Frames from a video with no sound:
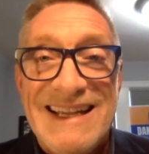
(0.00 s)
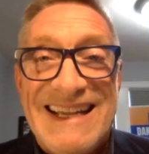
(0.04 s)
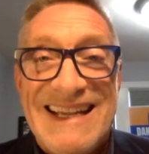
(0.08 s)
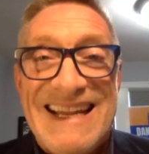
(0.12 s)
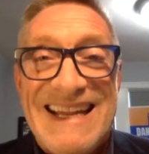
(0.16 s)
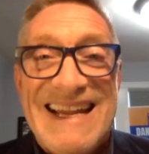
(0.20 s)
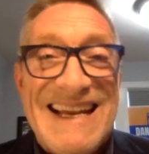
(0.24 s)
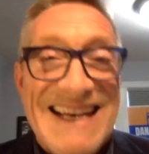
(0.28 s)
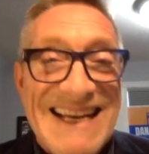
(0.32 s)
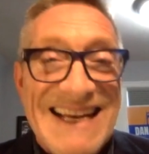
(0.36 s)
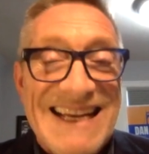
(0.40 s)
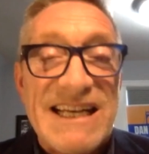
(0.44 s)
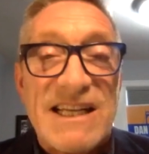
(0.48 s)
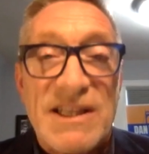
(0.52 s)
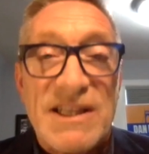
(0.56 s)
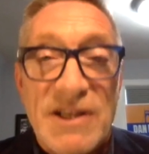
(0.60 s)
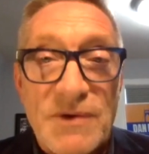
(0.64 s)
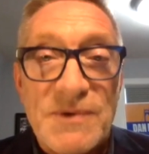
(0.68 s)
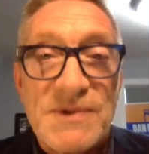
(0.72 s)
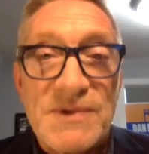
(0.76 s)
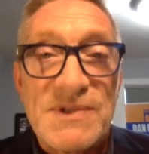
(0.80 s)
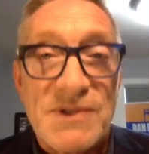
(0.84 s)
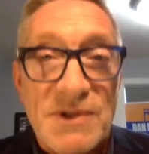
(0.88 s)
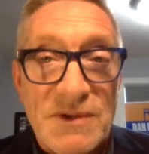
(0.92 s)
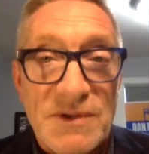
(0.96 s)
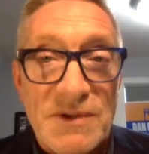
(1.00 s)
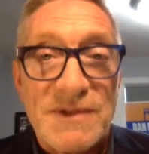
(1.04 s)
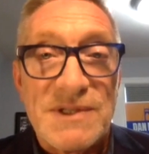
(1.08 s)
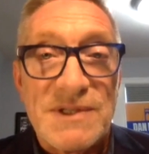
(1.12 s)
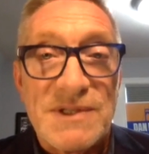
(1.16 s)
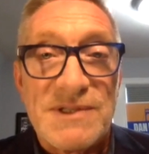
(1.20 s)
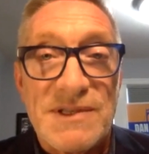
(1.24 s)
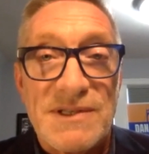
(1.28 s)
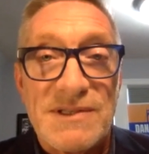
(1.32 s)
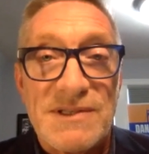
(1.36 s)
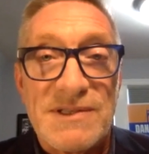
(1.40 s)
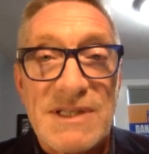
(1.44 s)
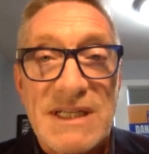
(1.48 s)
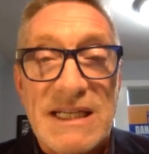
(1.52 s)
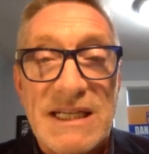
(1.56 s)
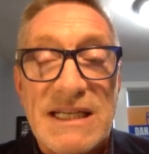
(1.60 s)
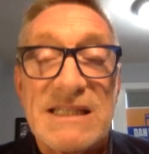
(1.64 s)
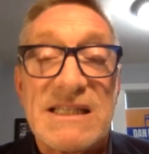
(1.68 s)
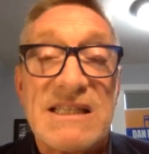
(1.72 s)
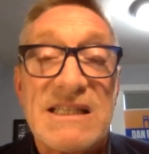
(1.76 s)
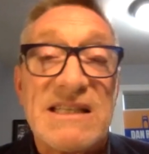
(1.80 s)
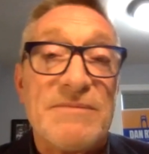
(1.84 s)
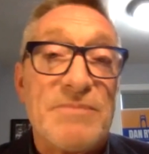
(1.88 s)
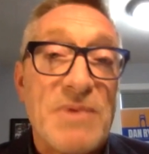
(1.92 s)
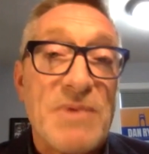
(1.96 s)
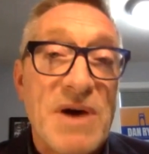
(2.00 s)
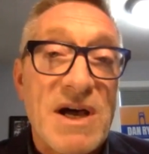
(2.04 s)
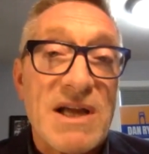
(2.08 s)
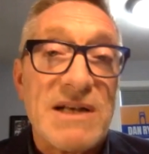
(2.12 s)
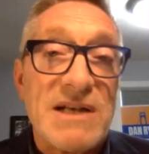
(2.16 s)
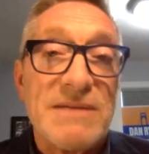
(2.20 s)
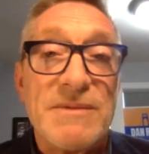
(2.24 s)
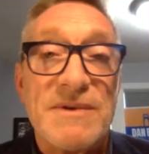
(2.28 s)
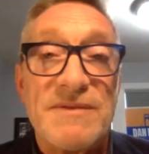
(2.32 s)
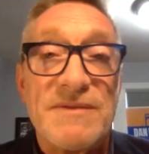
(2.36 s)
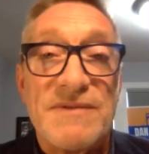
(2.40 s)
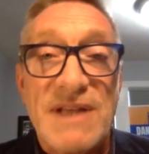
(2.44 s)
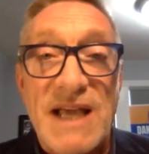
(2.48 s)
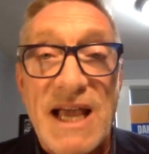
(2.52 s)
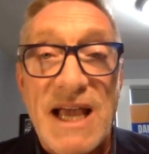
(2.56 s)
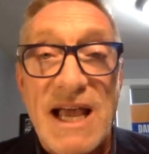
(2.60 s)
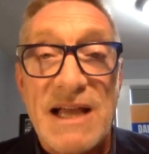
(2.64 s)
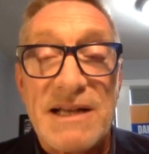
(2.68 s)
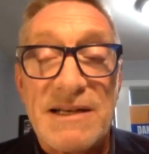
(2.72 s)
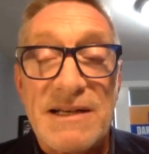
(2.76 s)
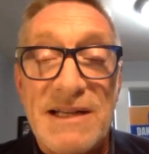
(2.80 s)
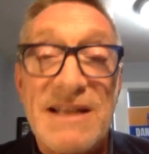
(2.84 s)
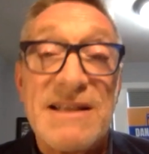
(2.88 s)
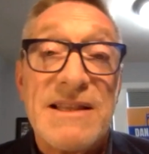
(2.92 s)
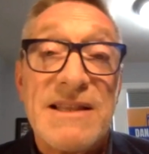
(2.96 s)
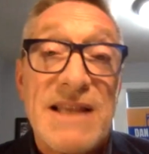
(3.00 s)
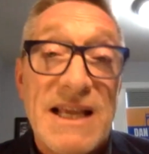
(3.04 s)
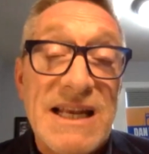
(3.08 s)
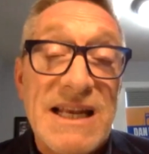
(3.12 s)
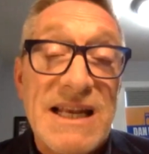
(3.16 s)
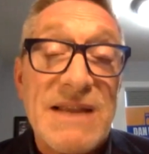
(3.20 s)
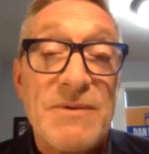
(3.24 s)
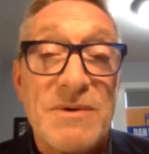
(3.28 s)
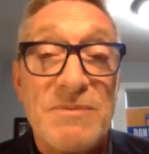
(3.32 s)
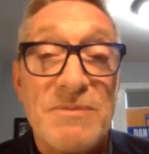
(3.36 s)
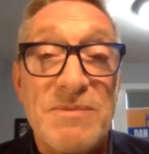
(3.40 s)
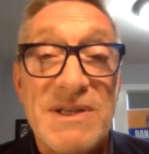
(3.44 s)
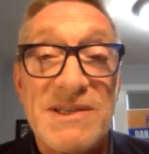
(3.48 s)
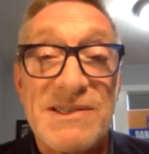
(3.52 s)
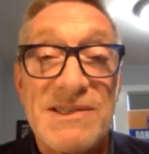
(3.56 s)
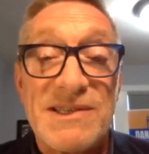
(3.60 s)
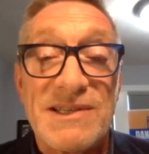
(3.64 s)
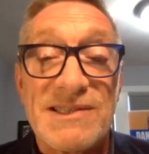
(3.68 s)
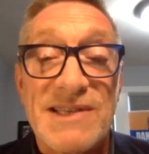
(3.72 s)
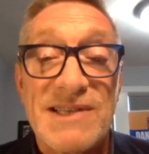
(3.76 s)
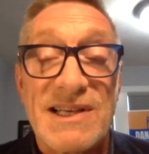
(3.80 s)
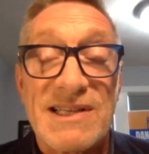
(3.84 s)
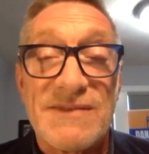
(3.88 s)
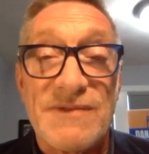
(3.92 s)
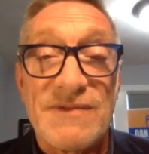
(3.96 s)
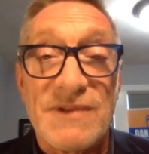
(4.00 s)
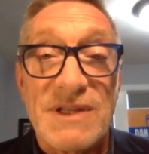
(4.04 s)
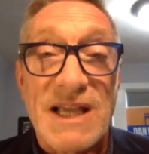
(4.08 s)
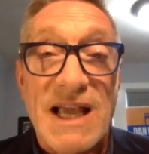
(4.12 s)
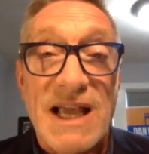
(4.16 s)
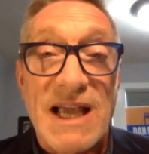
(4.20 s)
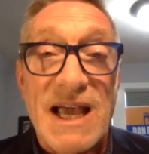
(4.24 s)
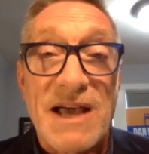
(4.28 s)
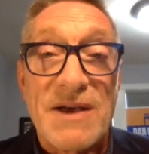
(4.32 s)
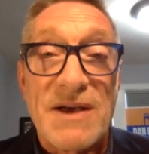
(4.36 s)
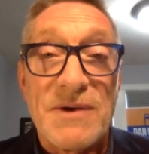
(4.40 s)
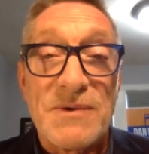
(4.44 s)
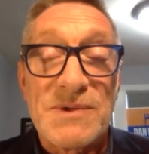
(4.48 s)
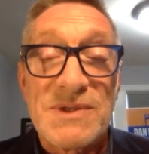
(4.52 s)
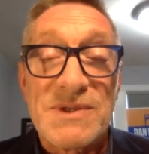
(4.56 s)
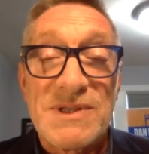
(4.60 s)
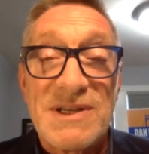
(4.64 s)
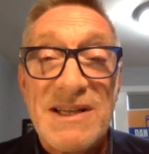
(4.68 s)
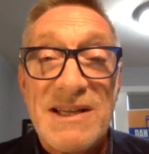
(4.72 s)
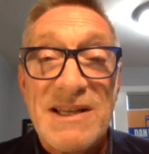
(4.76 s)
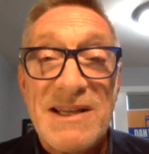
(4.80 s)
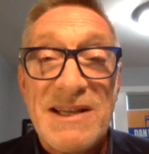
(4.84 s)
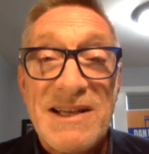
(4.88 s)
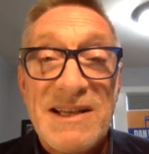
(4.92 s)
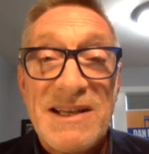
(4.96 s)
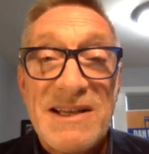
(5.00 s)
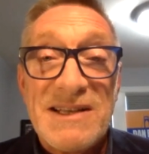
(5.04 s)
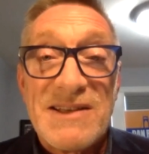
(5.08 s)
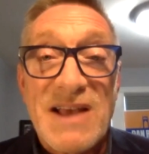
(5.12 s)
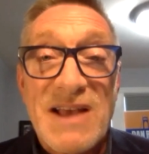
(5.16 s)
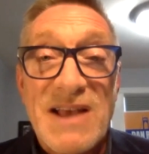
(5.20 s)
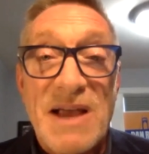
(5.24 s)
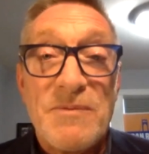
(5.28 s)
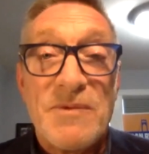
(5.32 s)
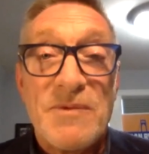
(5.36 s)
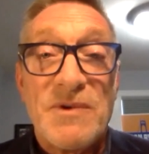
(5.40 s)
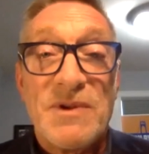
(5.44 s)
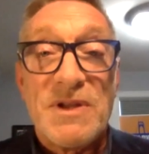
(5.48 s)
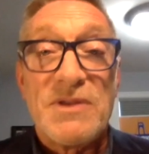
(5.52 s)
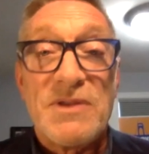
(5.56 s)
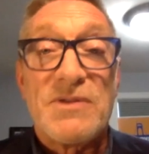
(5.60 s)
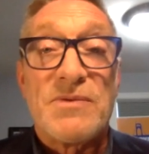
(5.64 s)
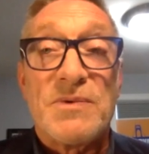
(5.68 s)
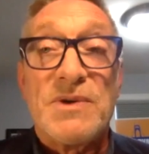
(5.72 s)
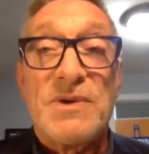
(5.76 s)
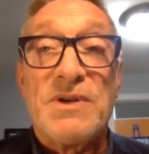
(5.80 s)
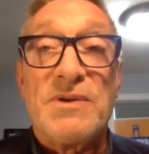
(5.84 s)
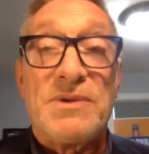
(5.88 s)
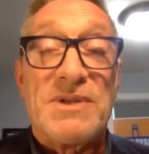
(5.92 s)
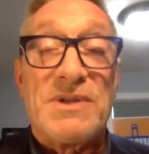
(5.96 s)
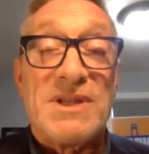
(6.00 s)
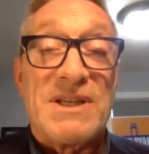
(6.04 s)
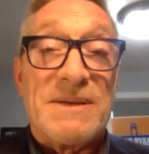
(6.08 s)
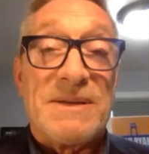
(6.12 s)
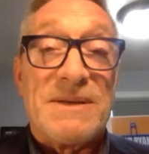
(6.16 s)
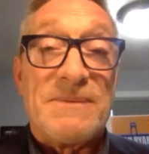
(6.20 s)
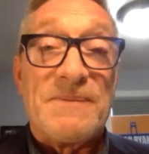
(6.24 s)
he needed those services to get to the bottom of that, and then he would be successfully housed. I'm really thrilled that